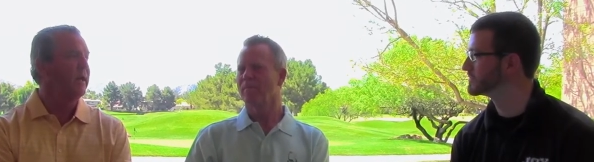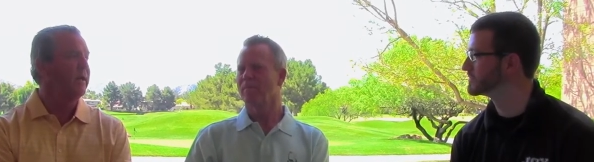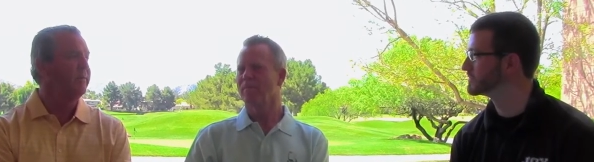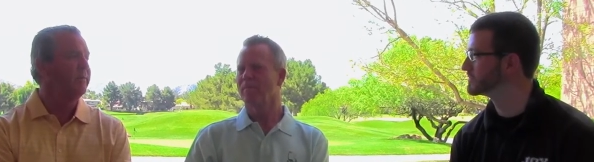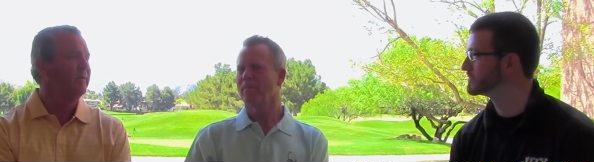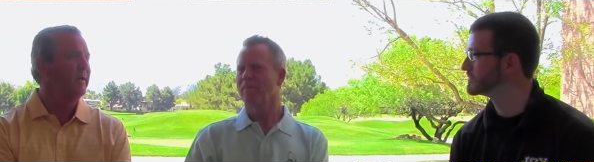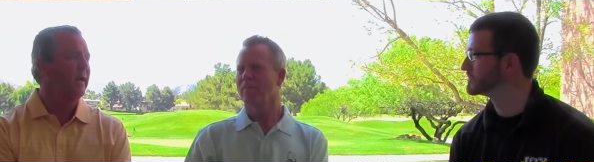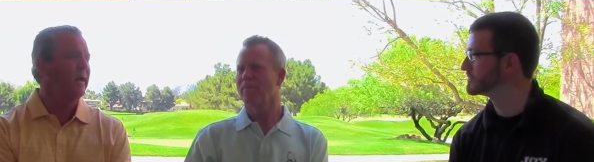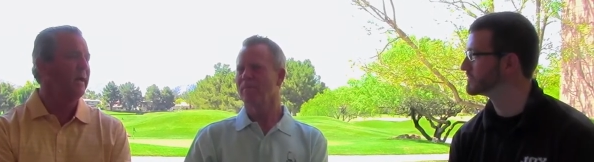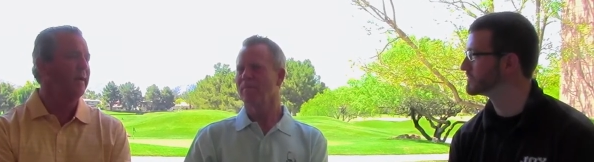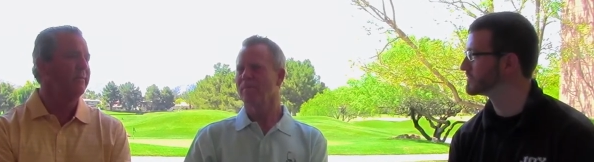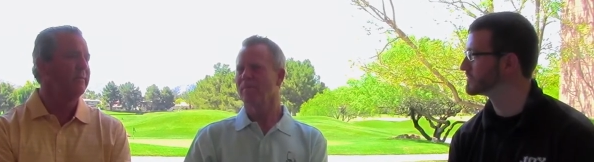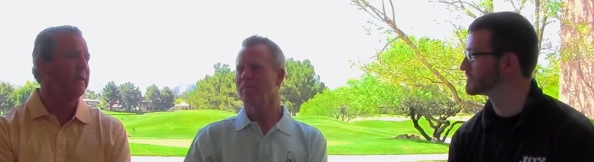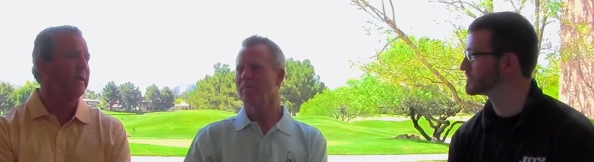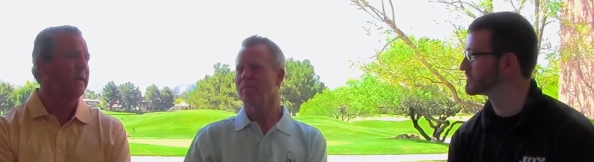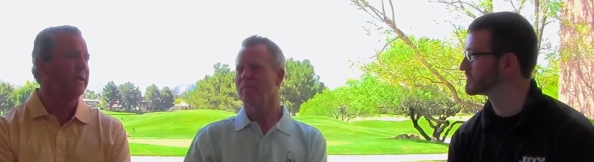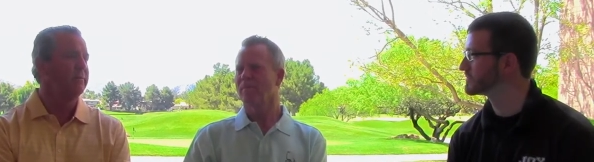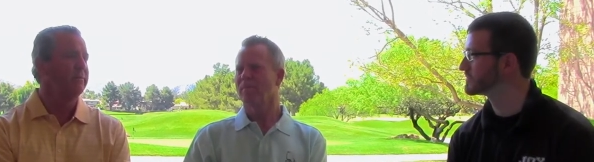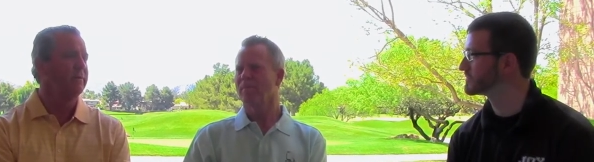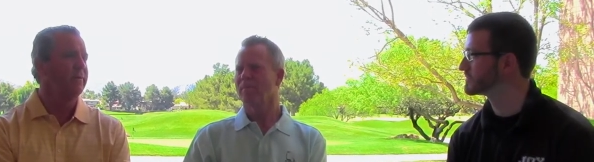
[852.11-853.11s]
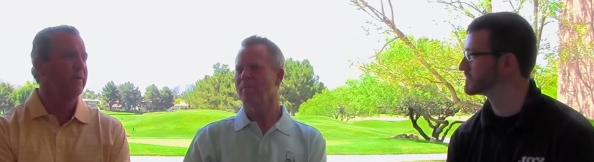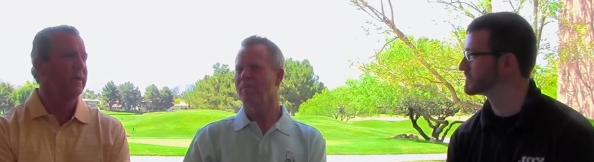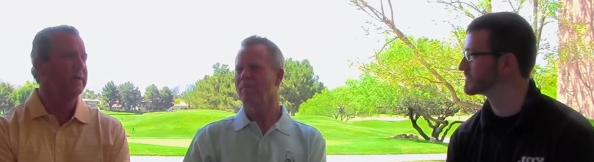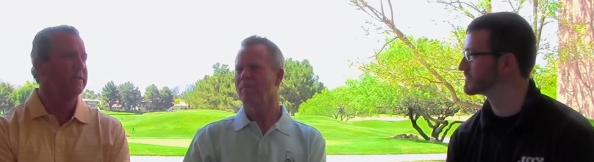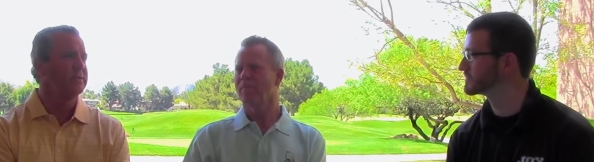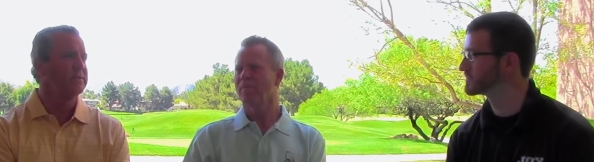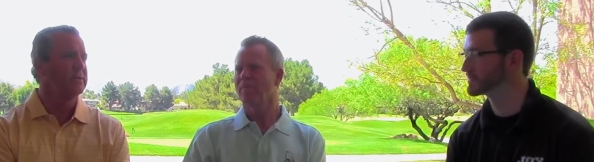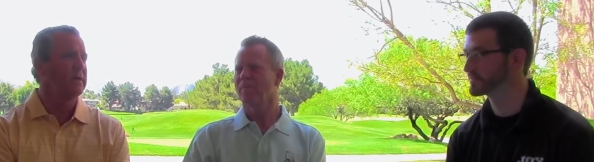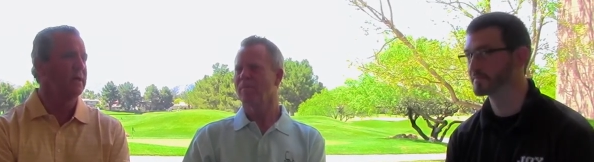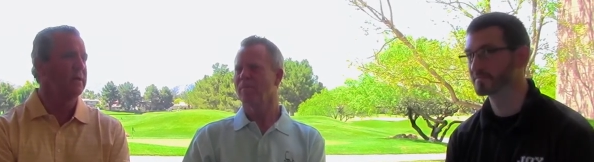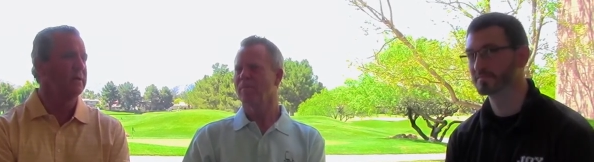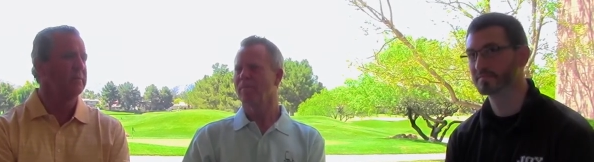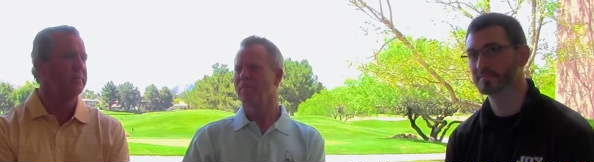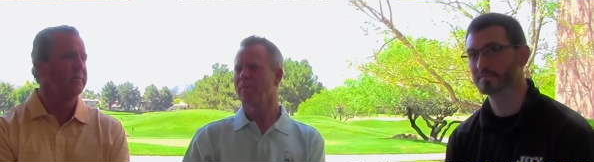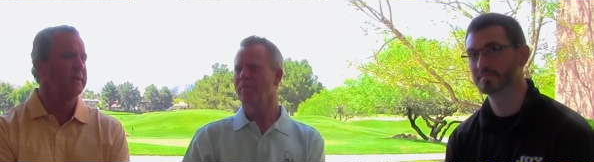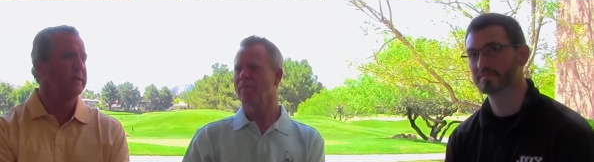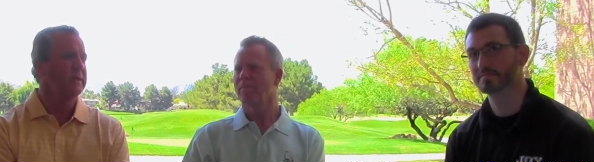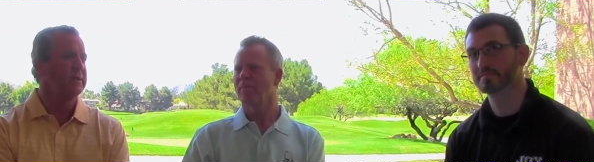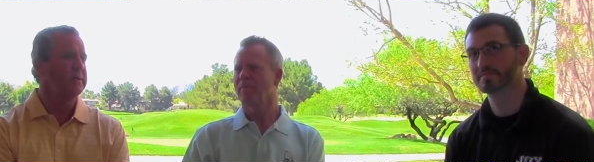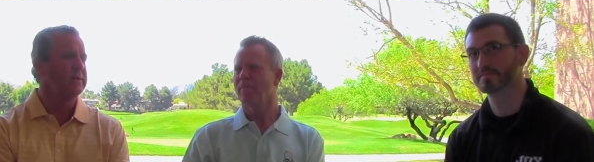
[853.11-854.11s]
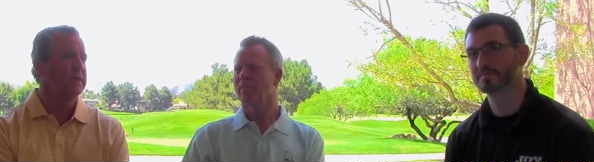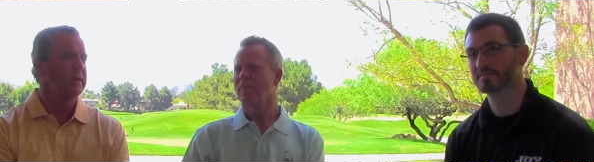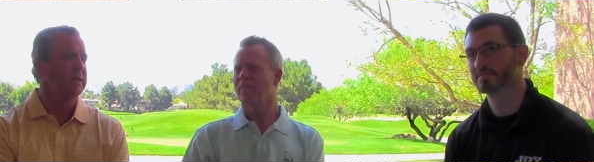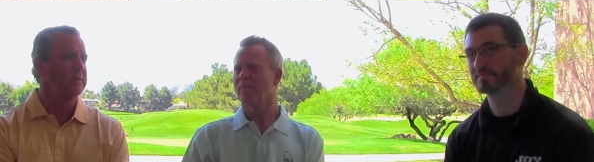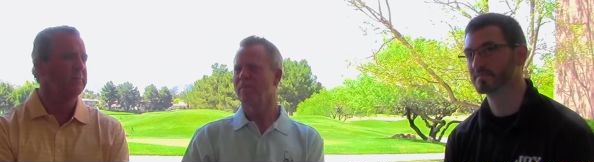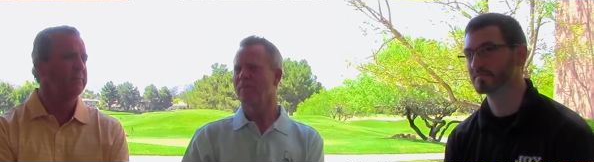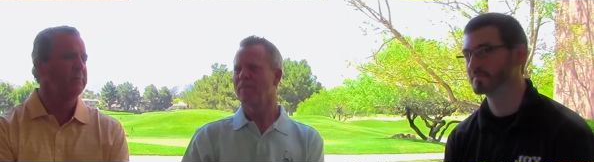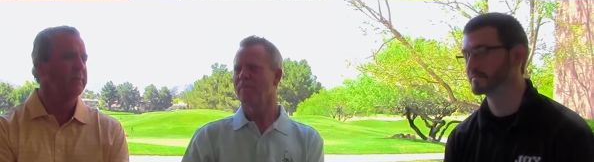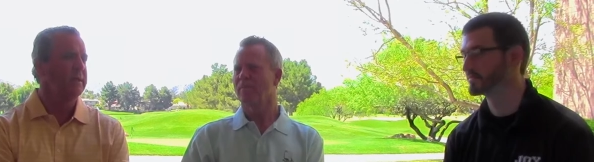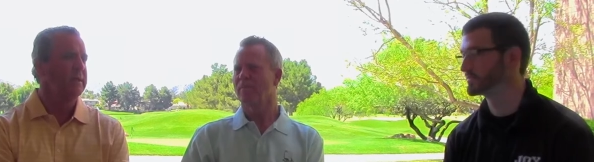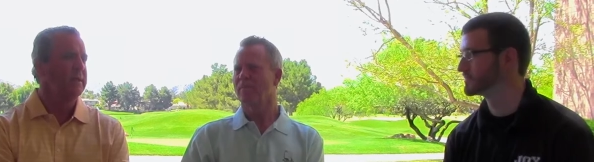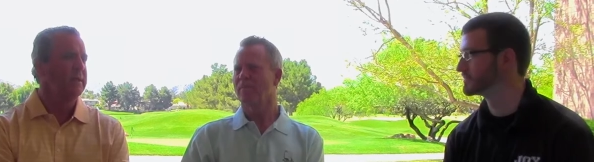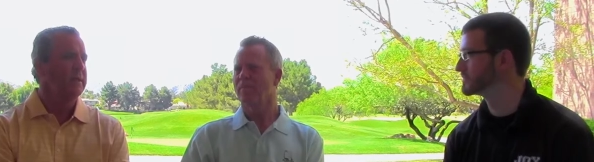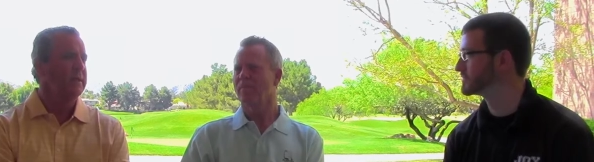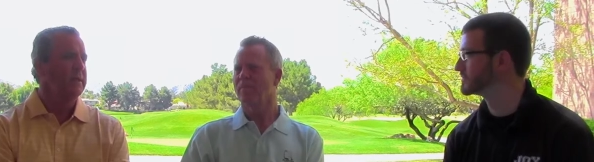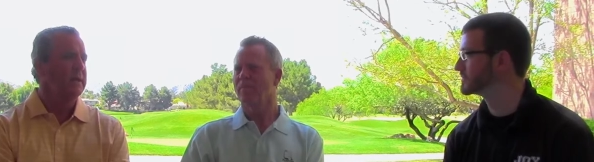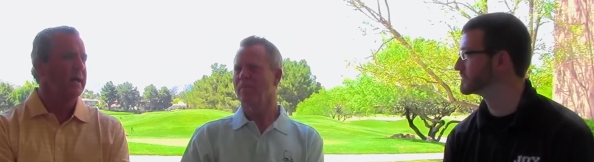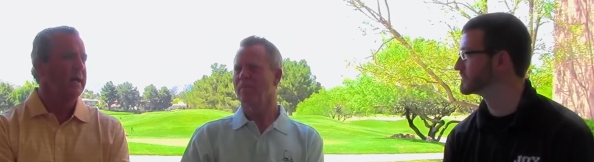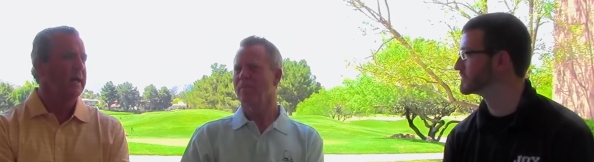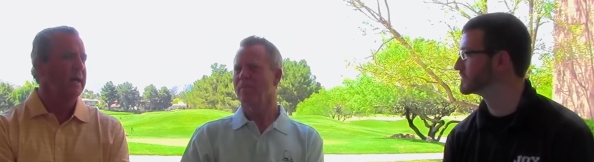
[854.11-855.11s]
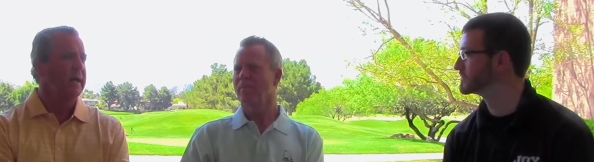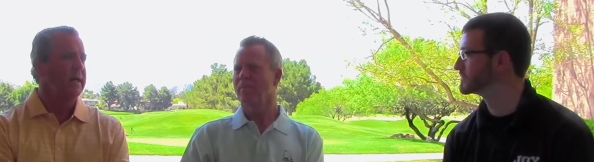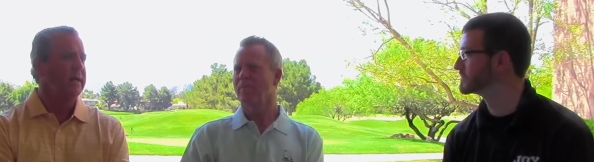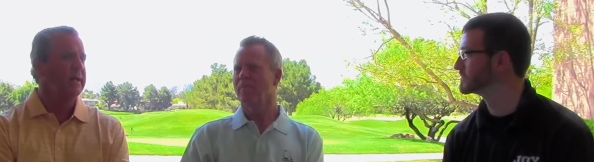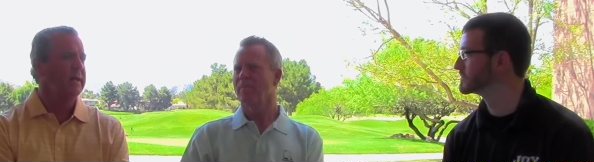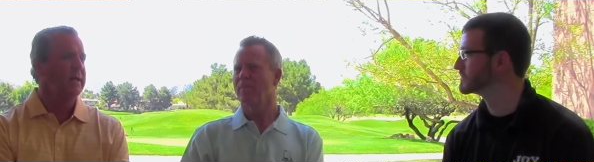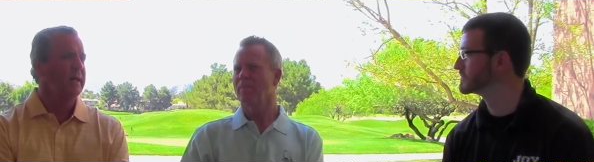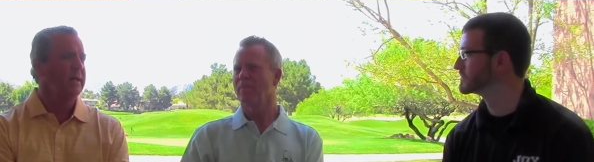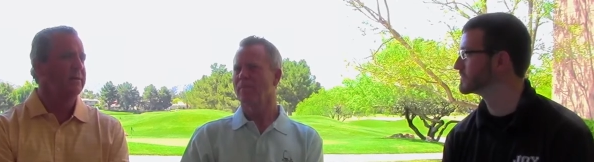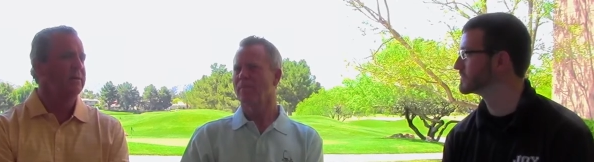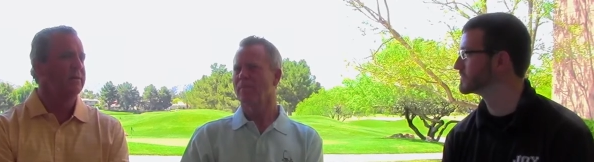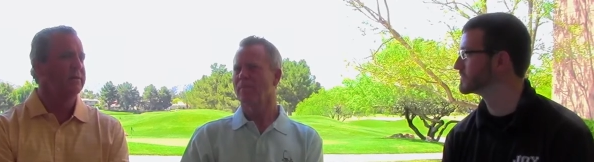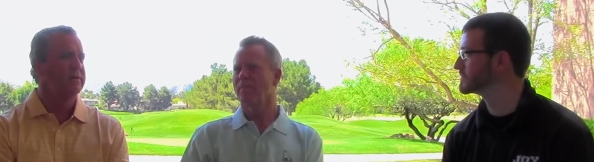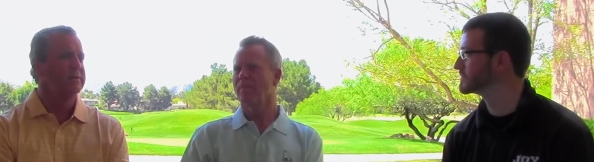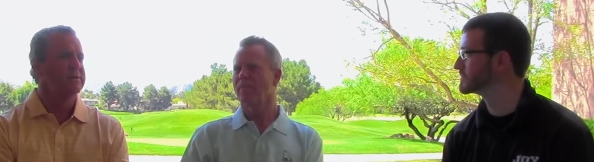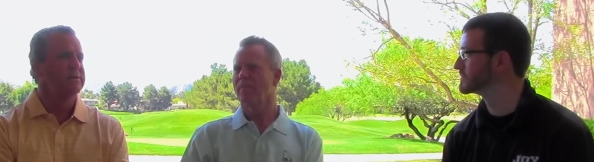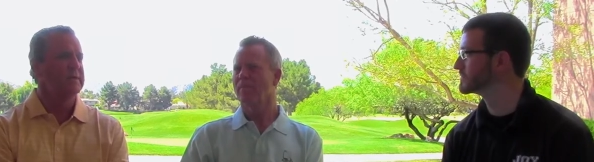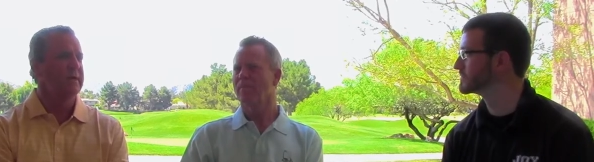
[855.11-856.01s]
Speaker 1: I, I, I, haven't had a great start, but um, I know the